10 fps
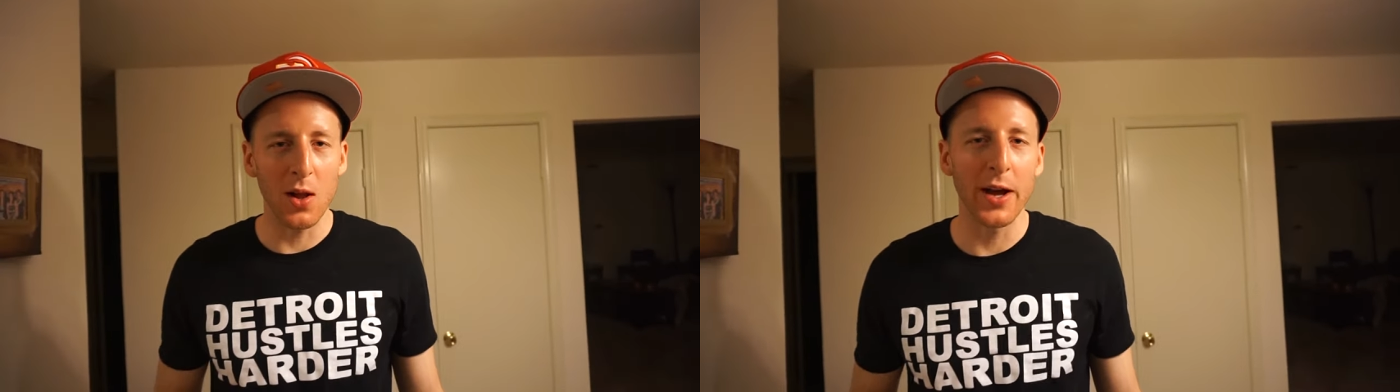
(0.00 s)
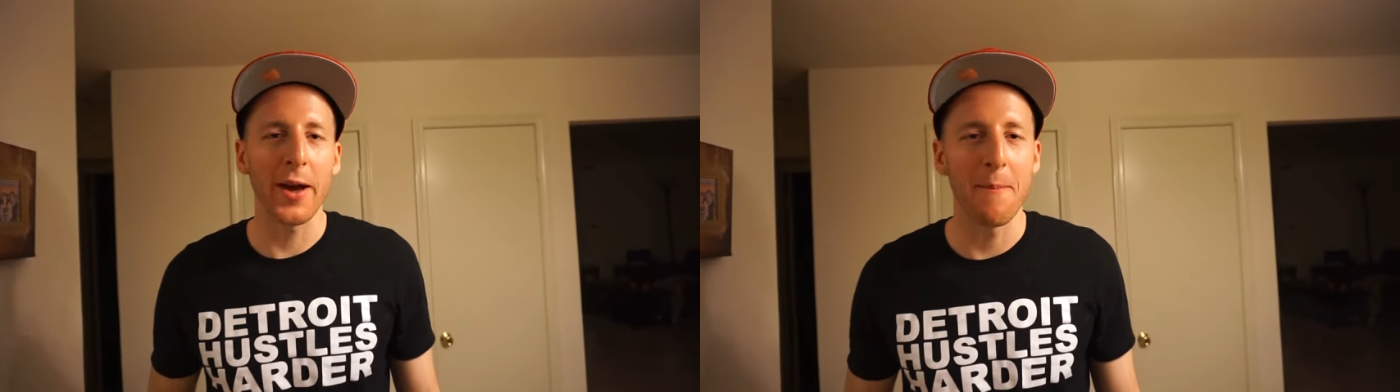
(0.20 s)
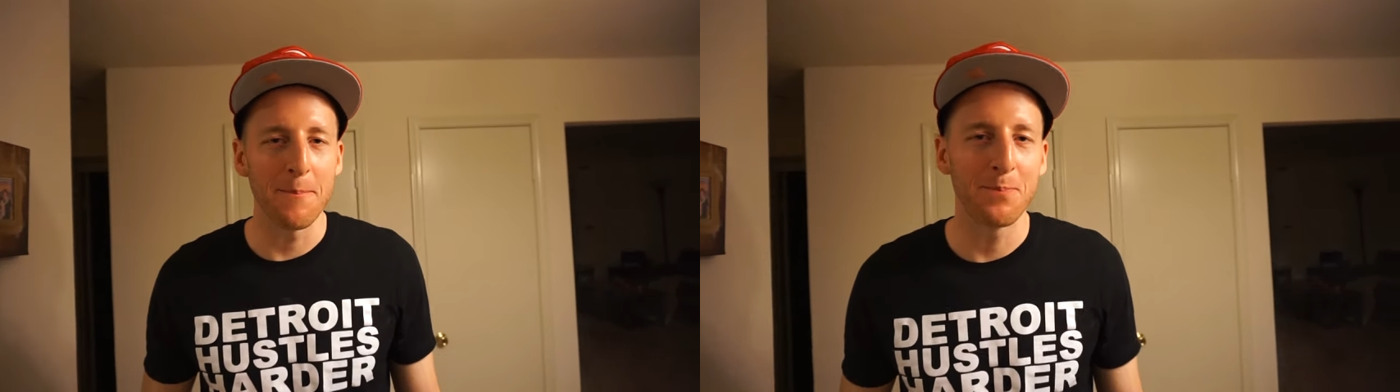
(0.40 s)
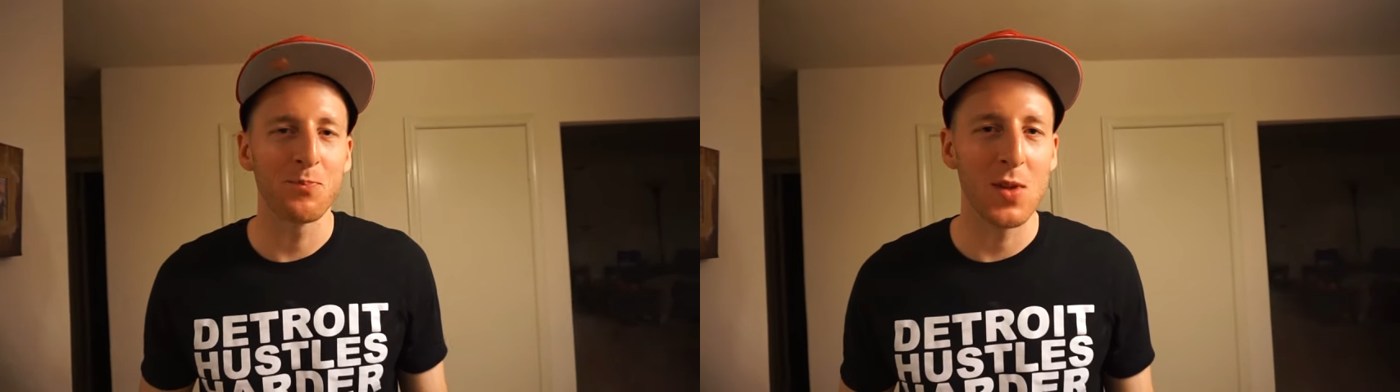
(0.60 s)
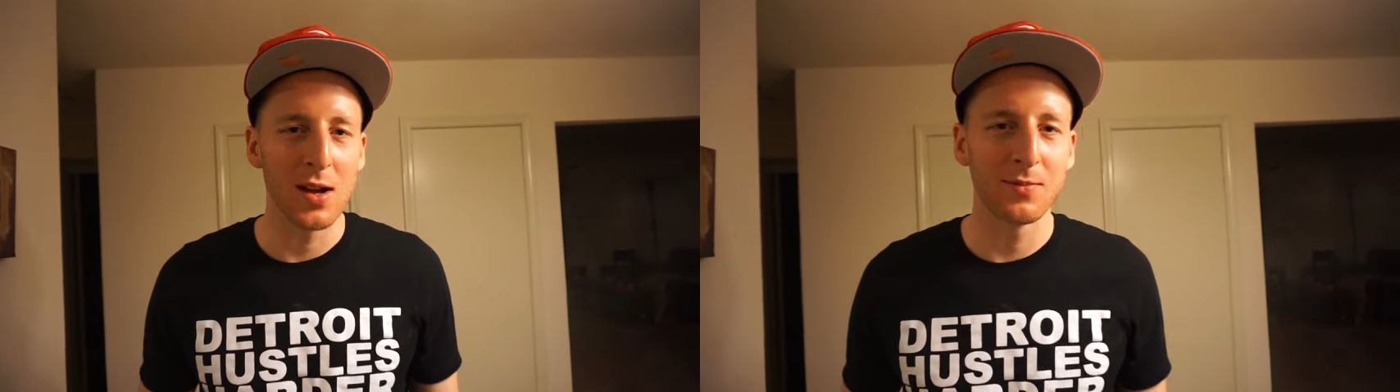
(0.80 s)
I like it.
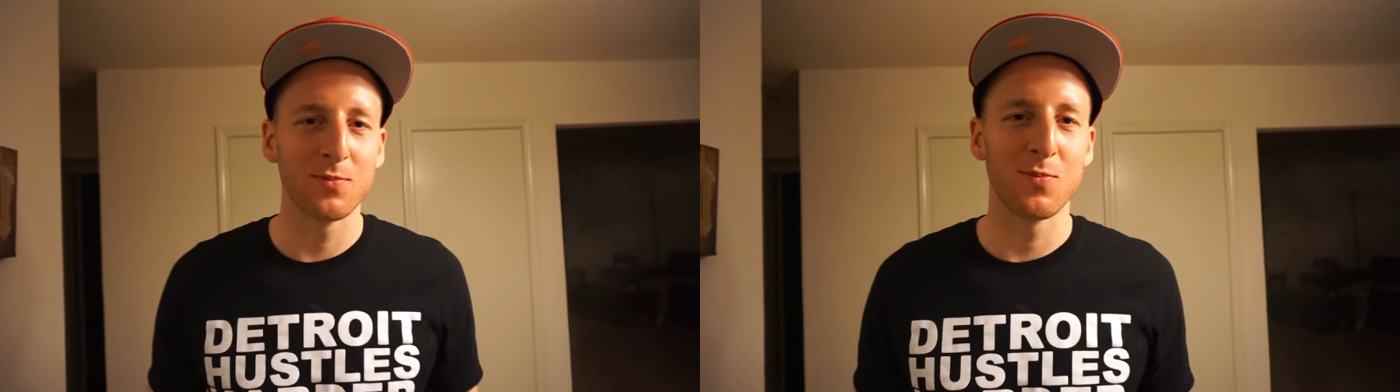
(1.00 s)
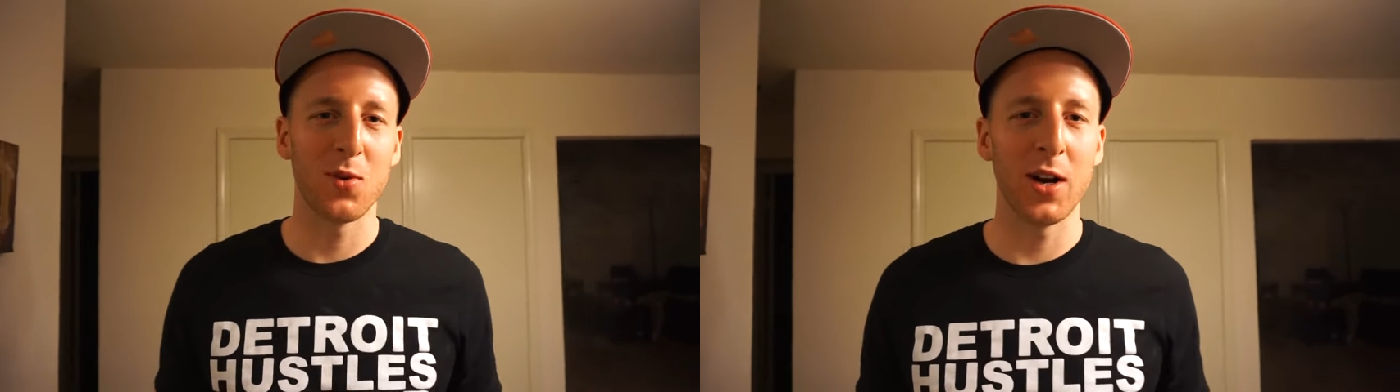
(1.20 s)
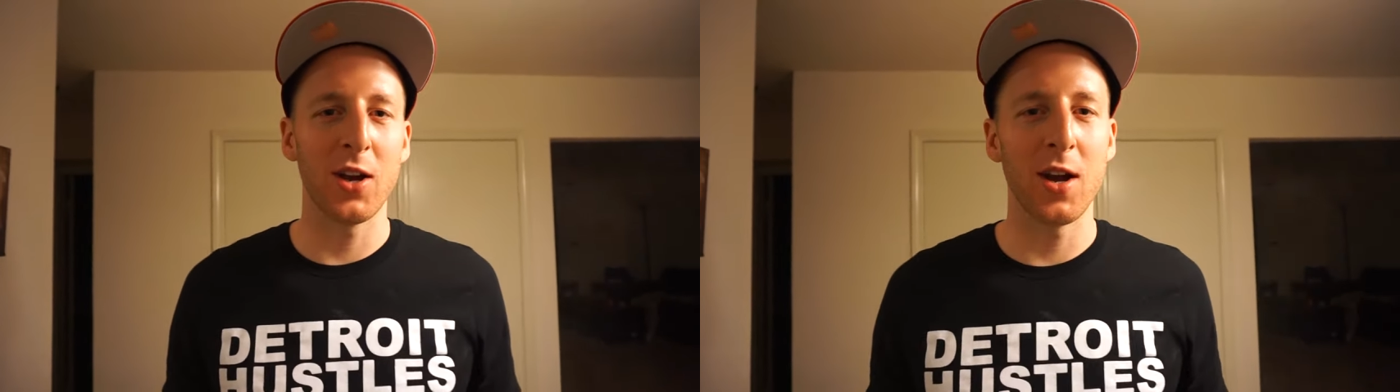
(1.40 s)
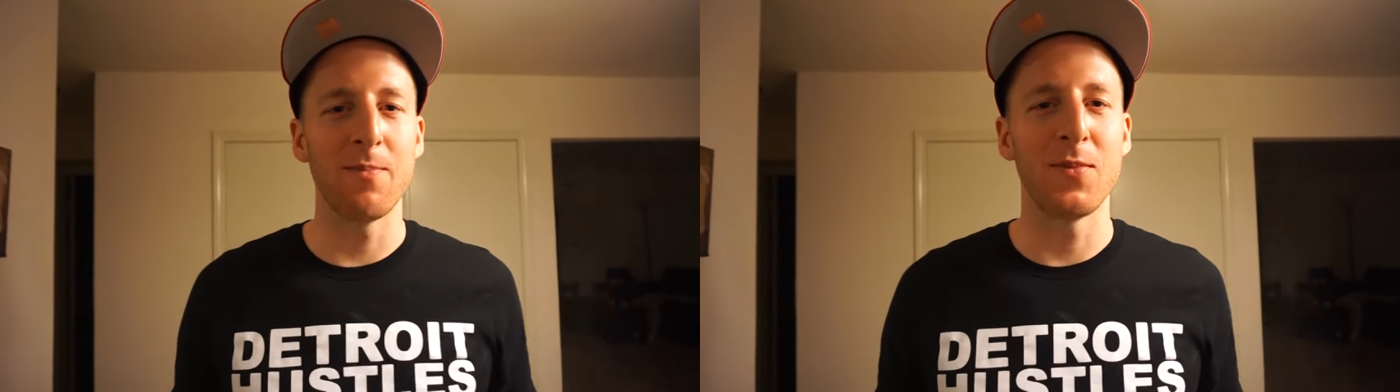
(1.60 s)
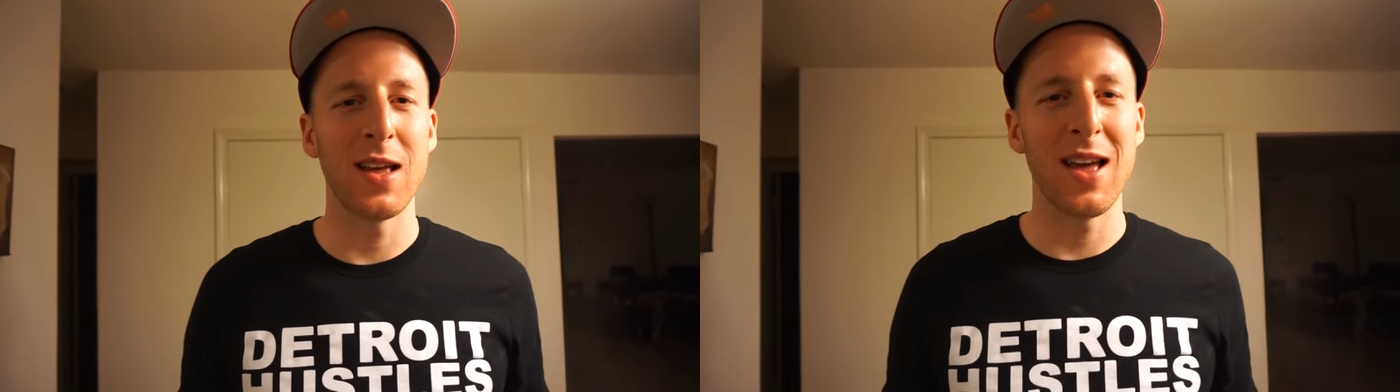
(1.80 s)
Pretty good.